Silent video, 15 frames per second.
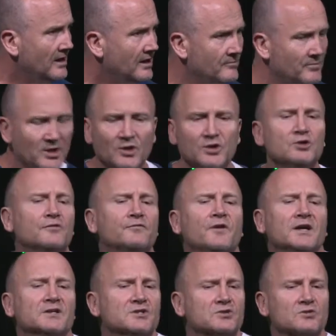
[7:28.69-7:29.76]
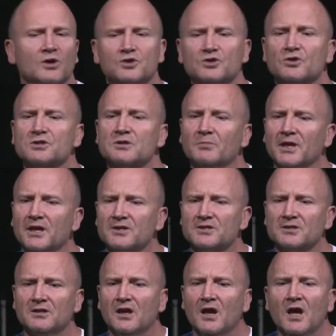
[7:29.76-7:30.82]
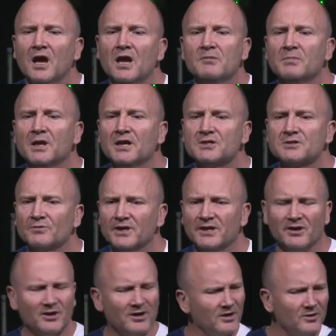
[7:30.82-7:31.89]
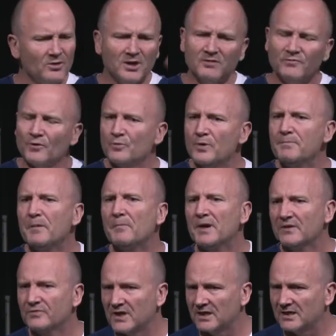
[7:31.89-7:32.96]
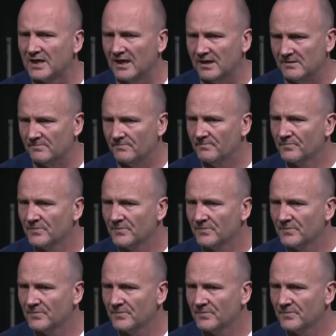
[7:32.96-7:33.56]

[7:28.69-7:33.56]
And we go, you're the fastest growing church in Malaysia right now. I don't give a rip about that name.